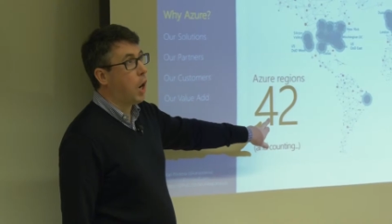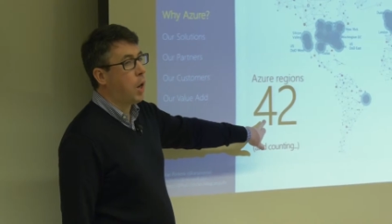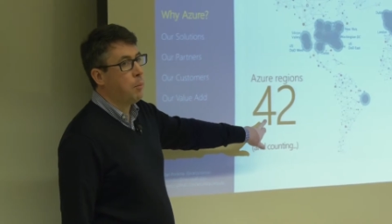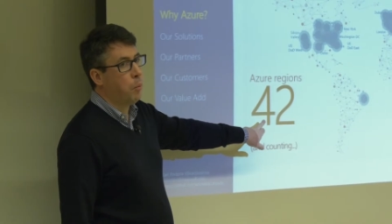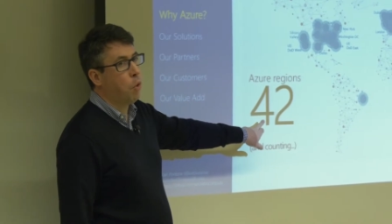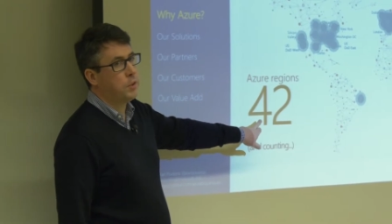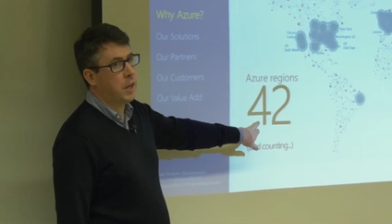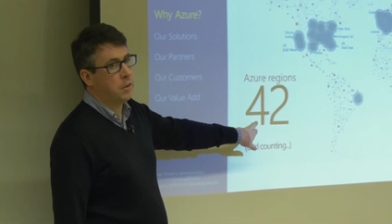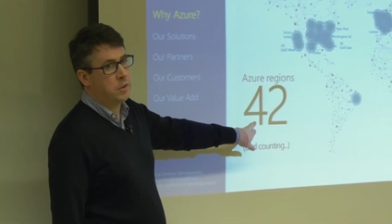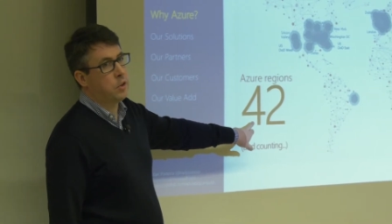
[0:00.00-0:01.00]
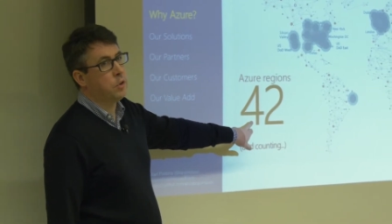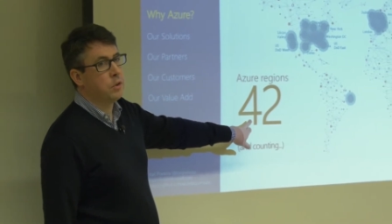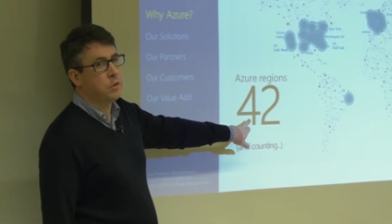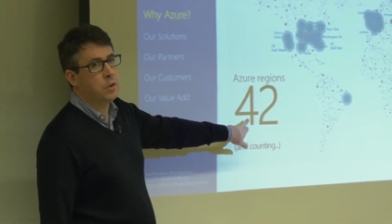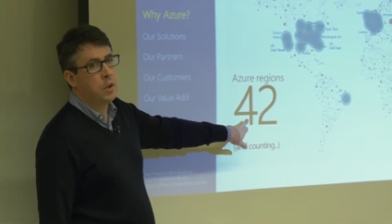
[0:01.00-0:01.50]
lot more data
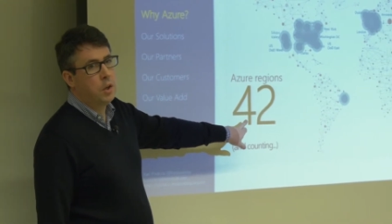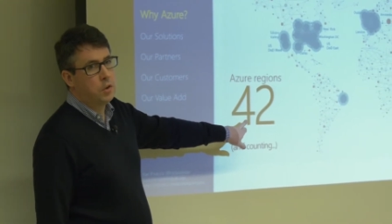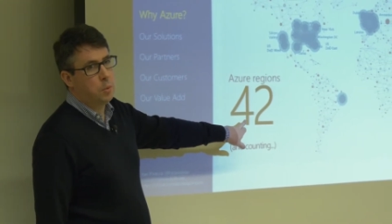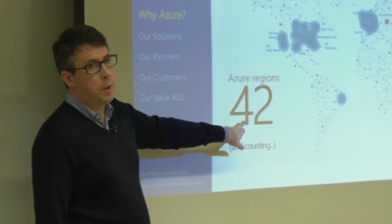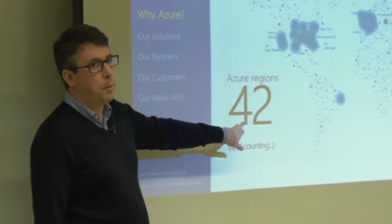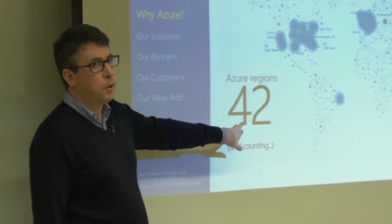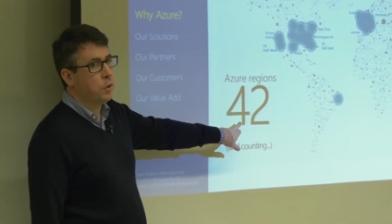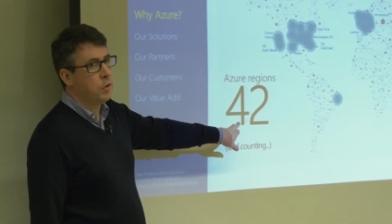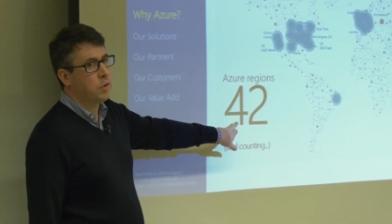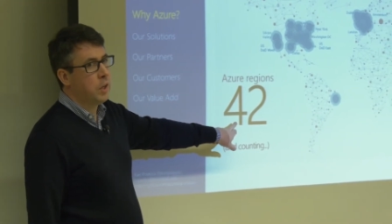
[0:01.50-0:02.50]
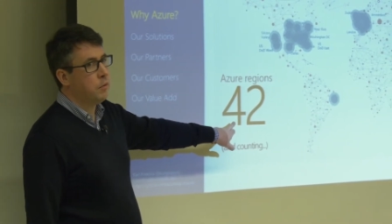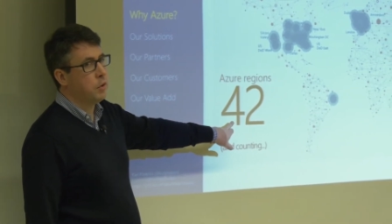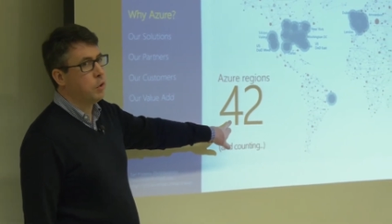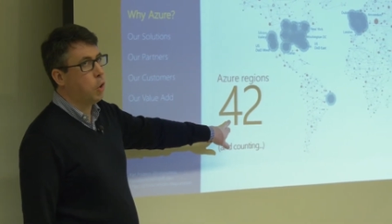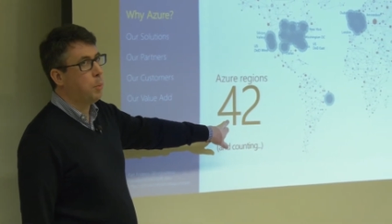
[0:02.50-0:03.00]
centers. So maybe there's
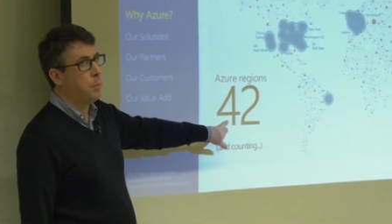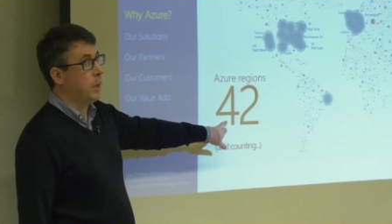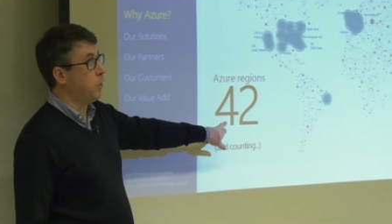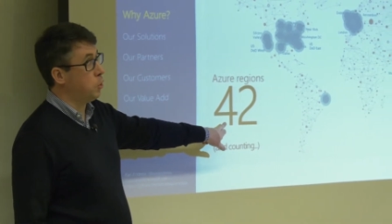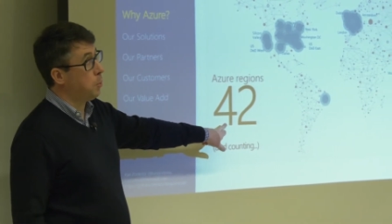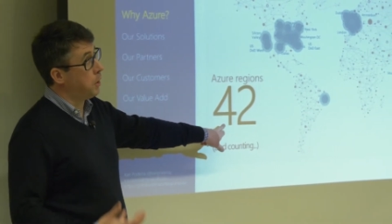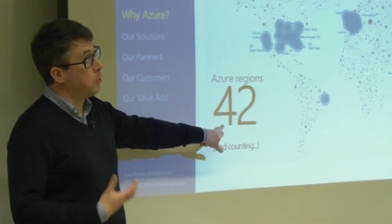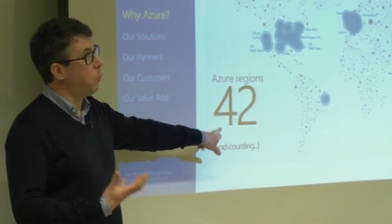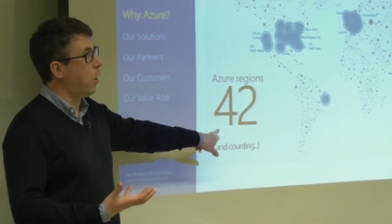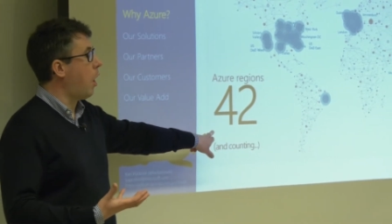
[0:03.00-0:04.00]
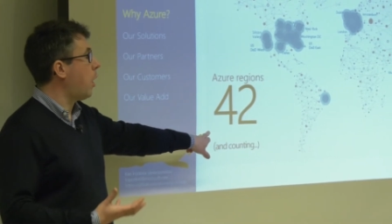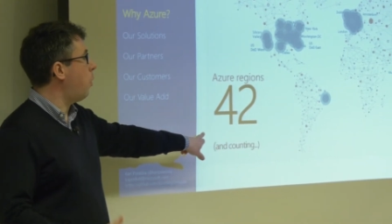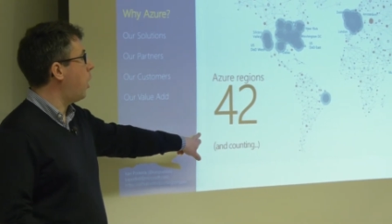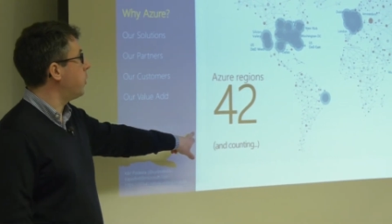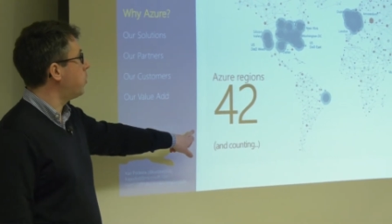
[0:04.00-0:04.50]
even up in Dublin, where I
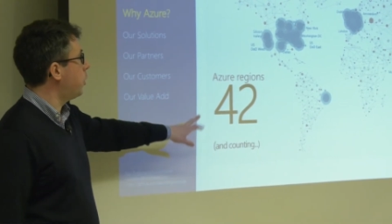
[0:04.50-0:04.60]
was,